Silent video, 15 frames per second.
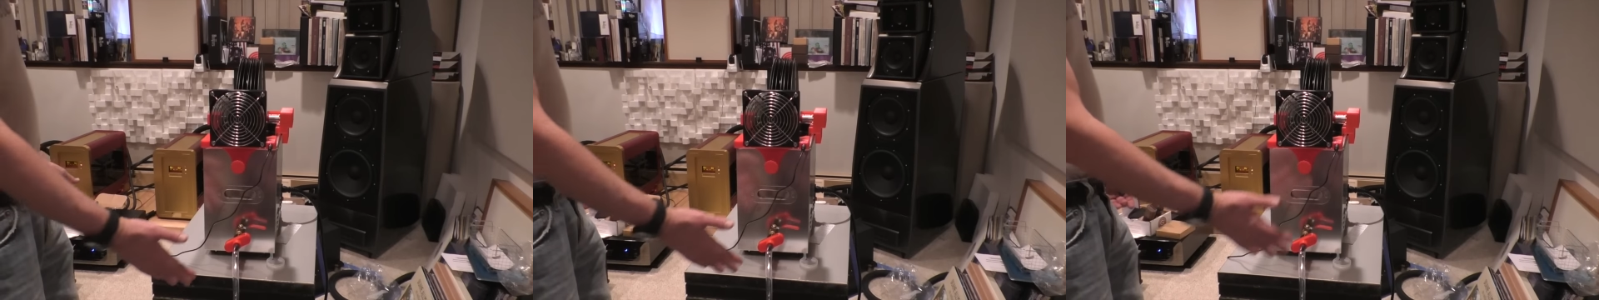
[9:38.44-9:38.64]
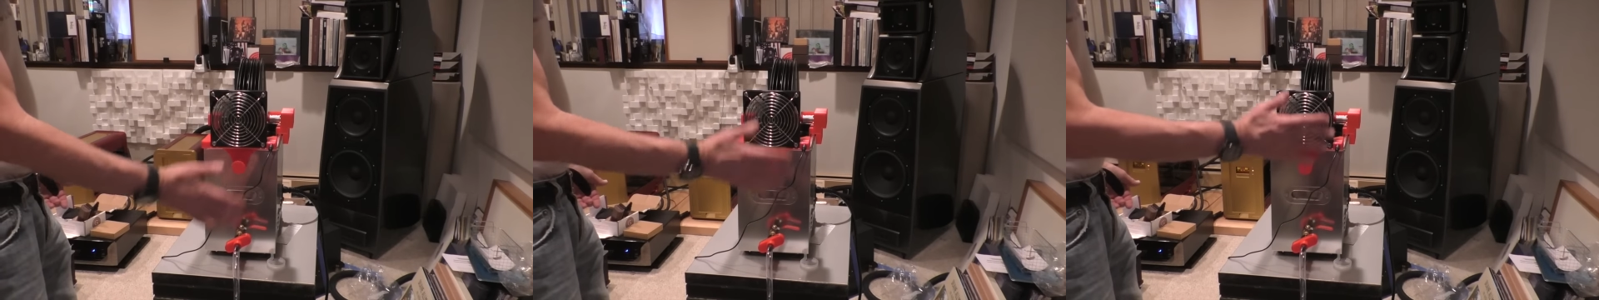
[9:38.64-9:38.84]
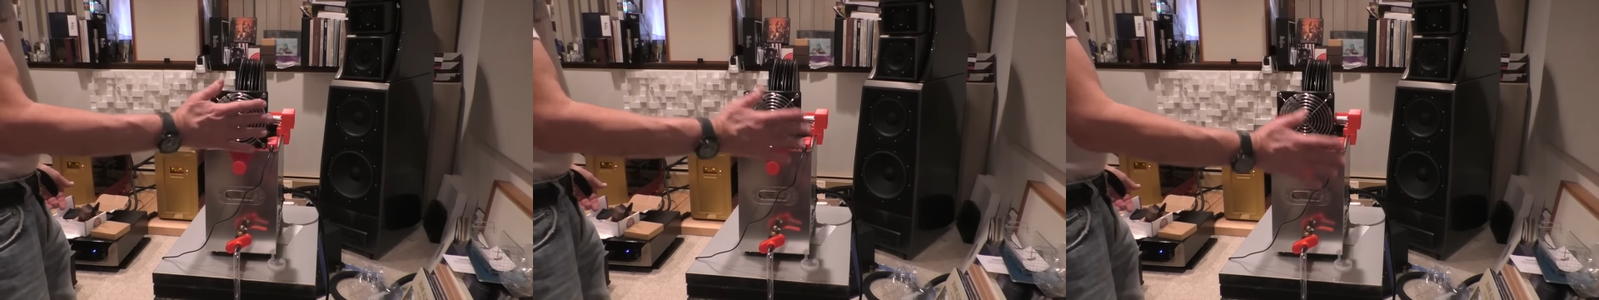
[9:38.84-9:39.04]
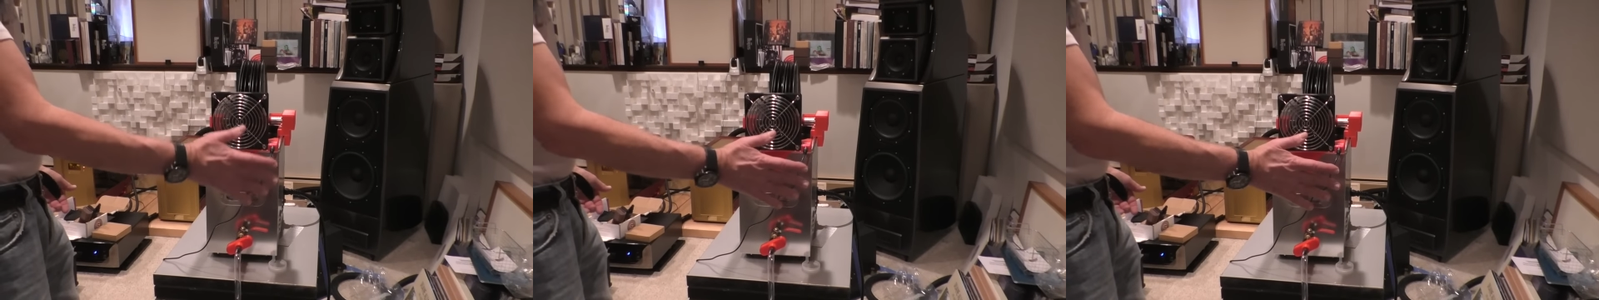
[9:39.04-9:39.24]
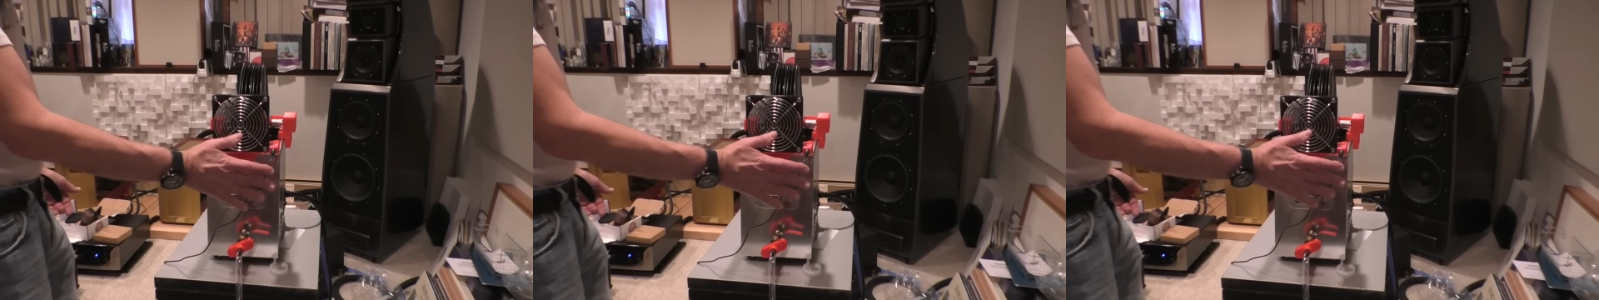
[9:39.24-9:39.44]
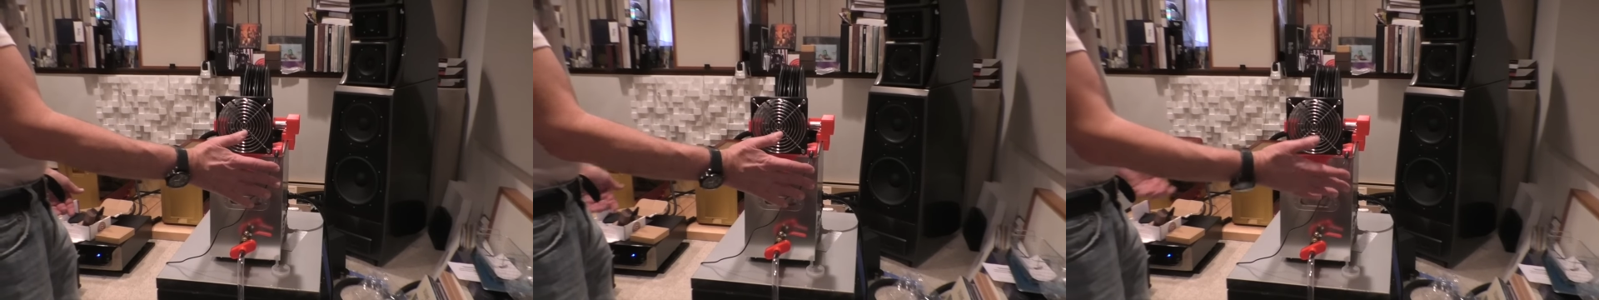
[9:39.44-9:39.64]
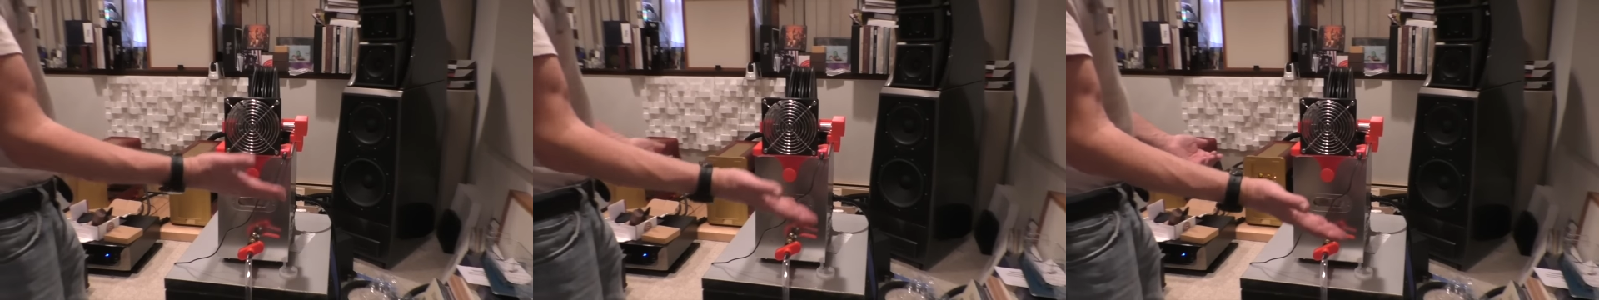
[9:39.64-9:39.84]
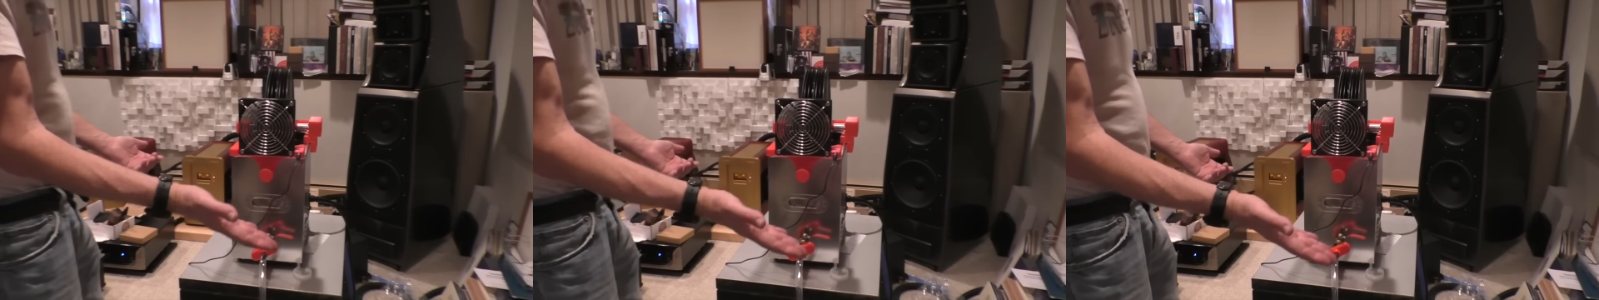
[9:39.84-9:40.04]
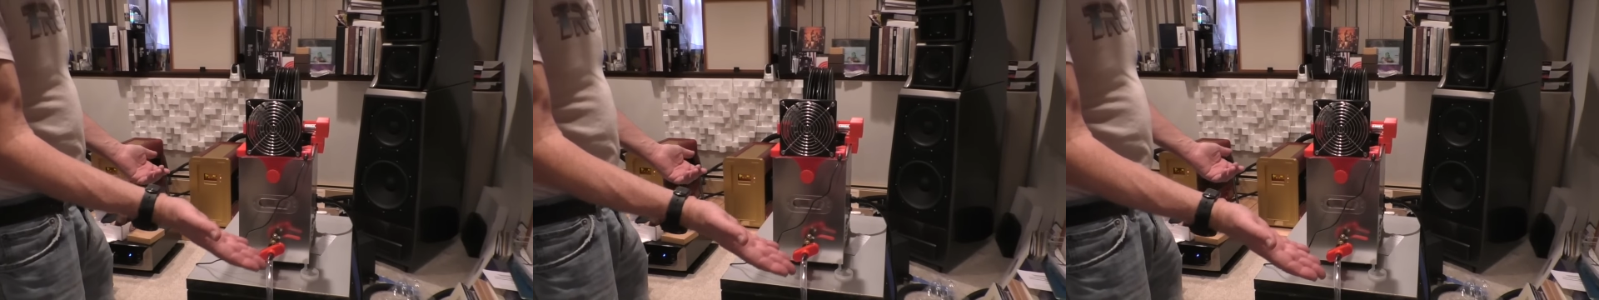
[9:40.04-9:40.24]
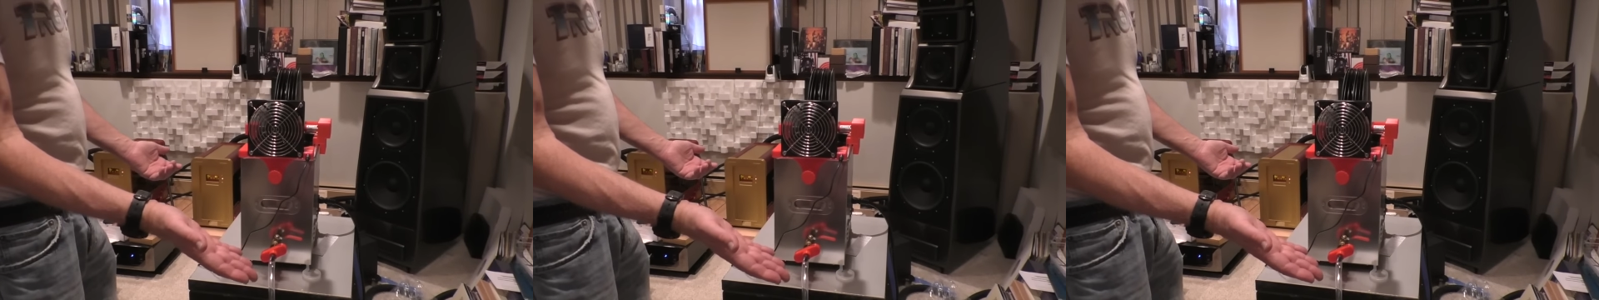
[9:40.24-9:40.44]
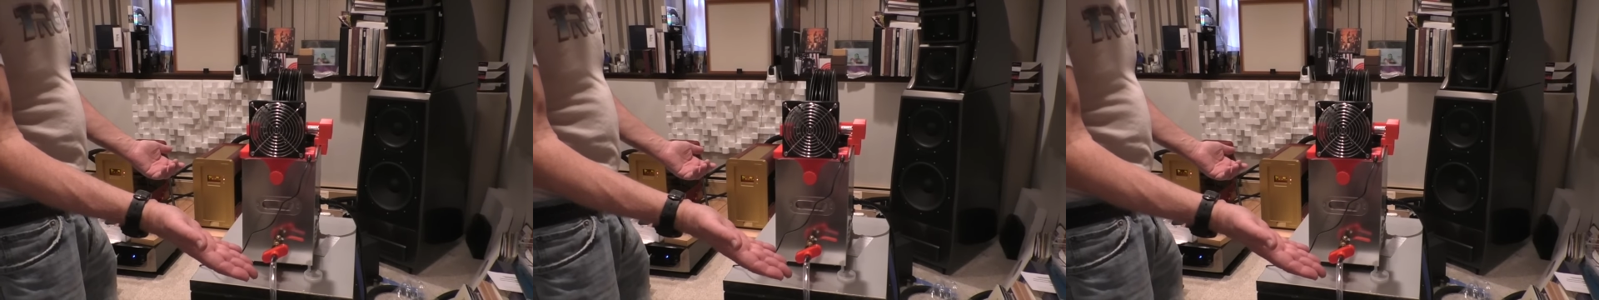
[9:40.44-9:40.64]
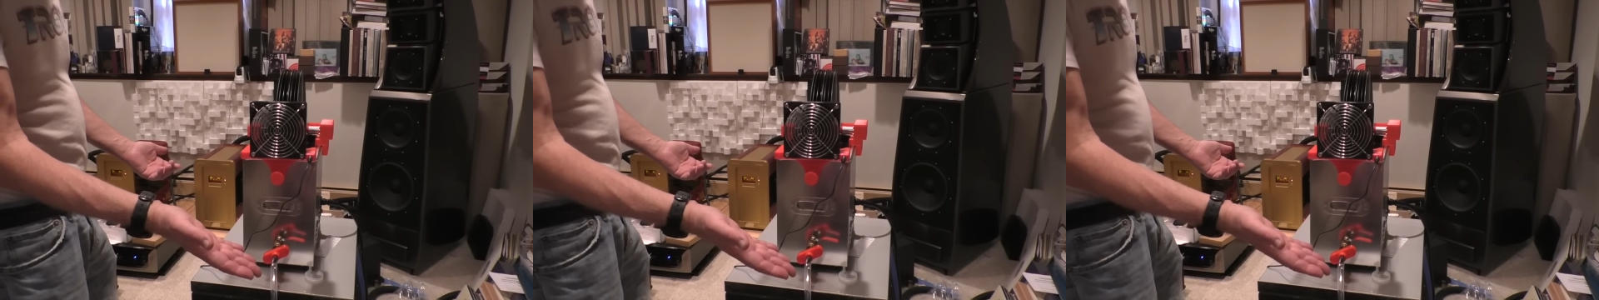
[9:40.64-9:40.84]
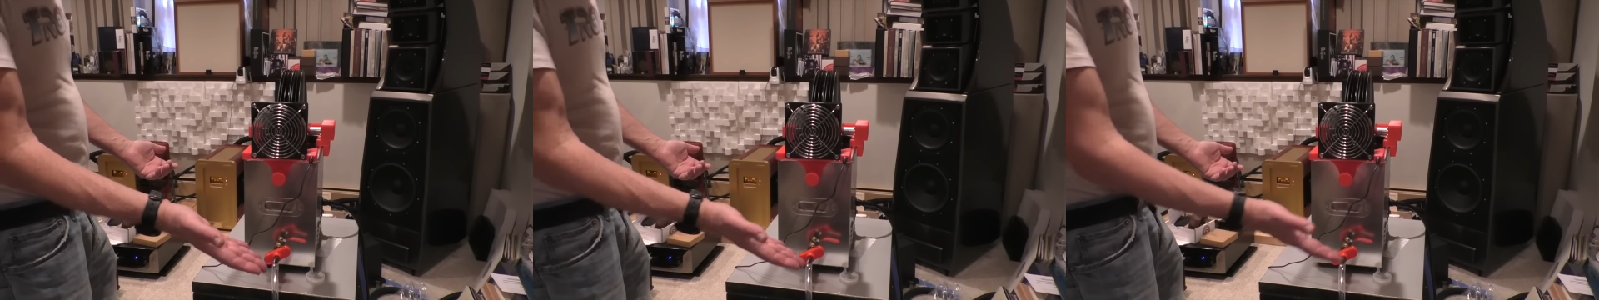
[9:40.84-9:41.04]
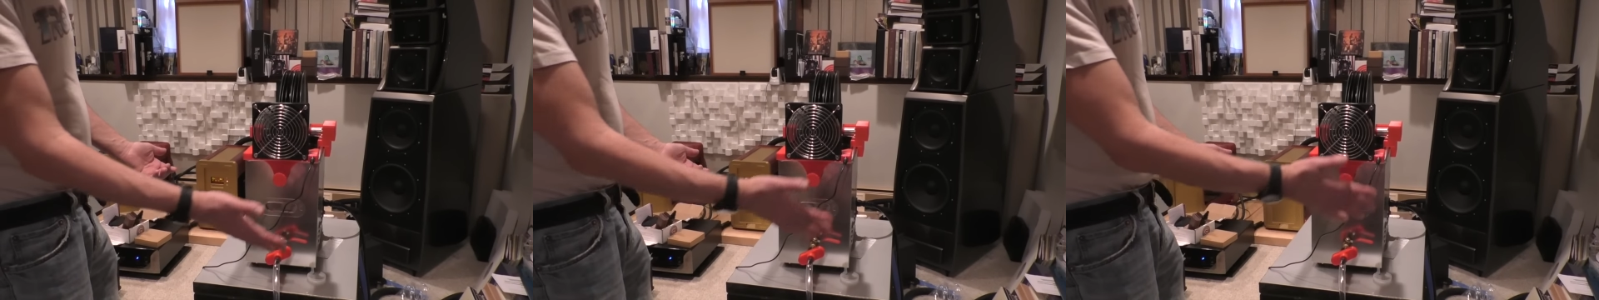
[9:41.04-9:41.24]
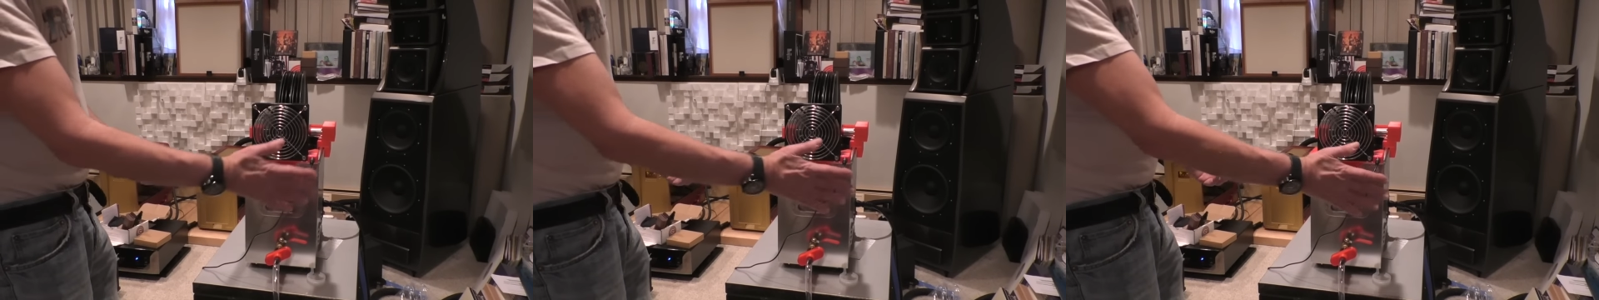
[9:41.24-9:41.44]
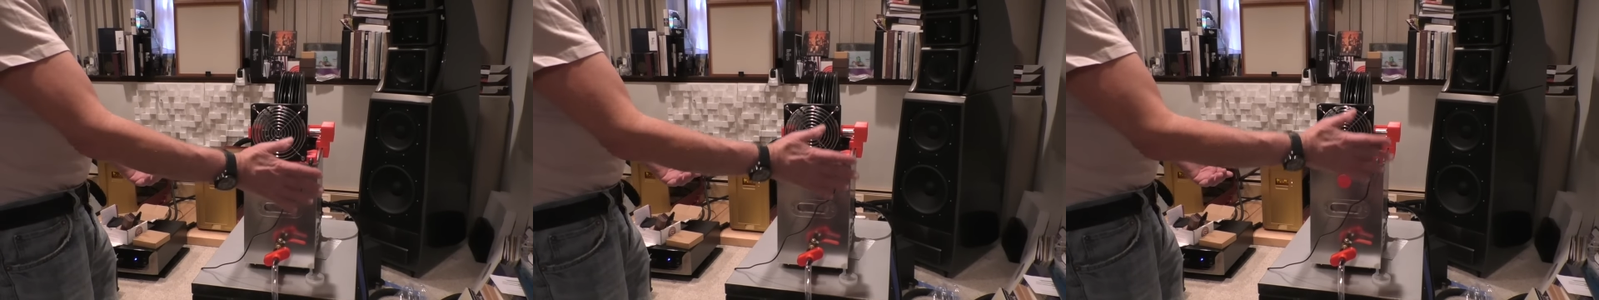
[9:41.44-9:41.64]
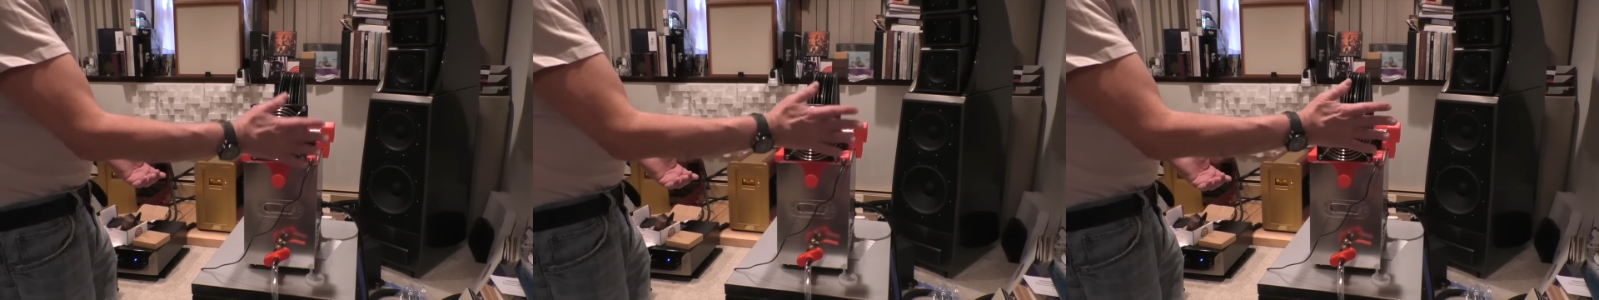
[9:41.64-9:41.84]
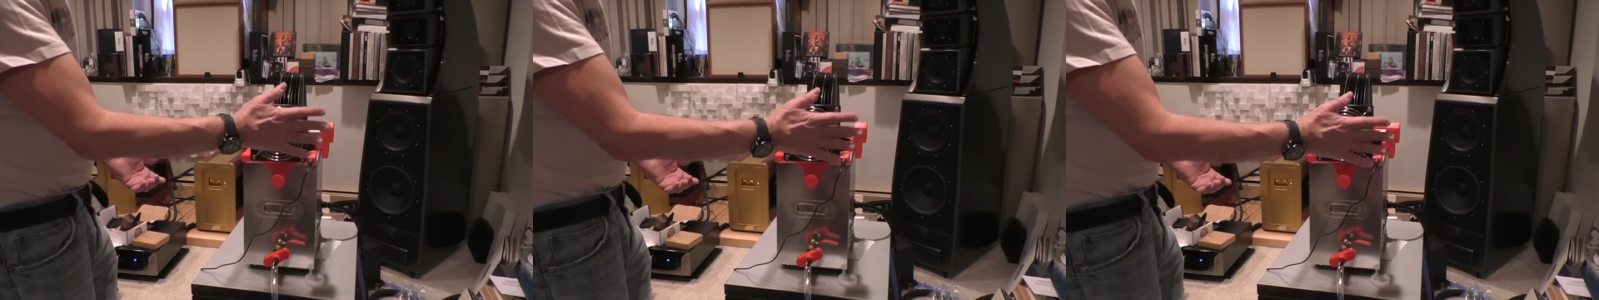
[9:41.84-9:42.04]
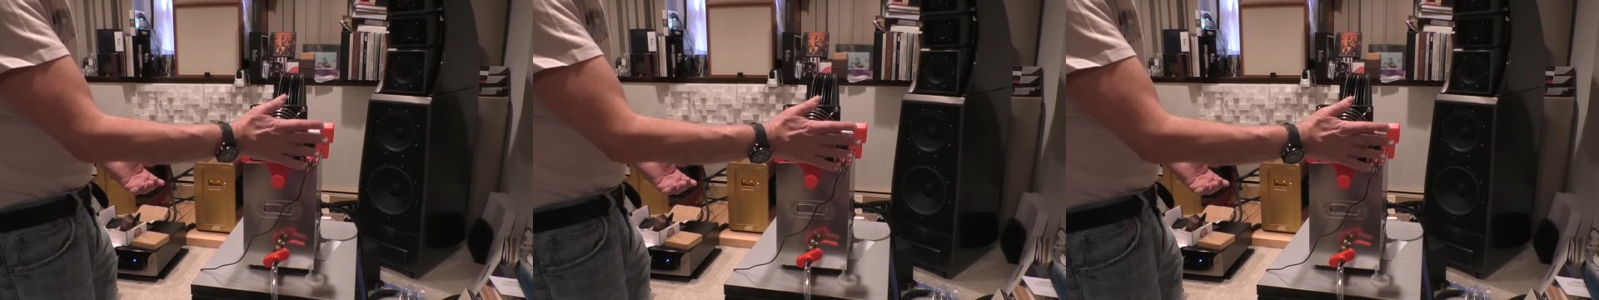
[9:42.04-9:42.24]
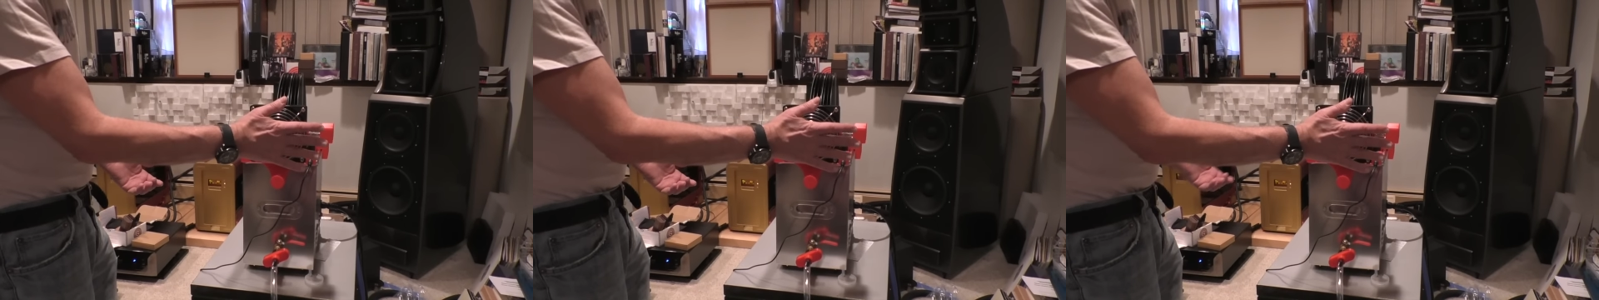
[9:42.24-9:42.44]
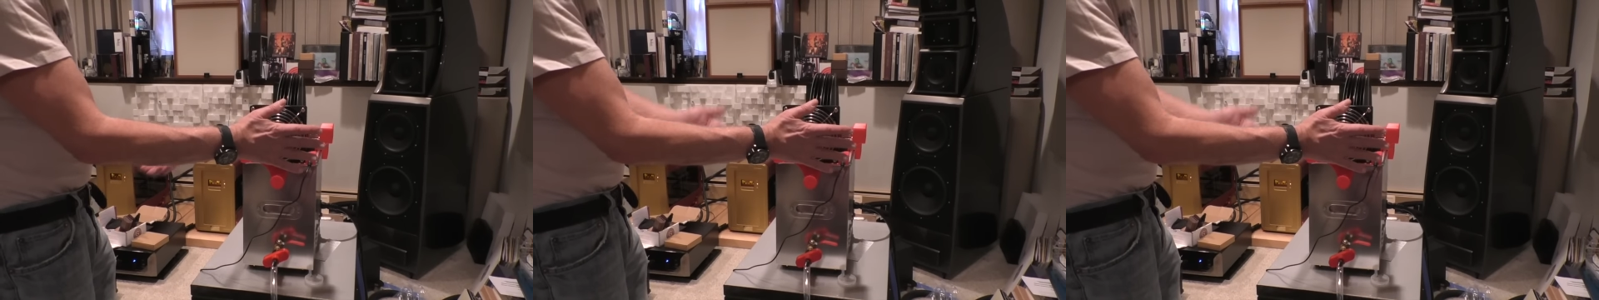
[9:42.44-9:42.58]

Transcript: (no speaker visible)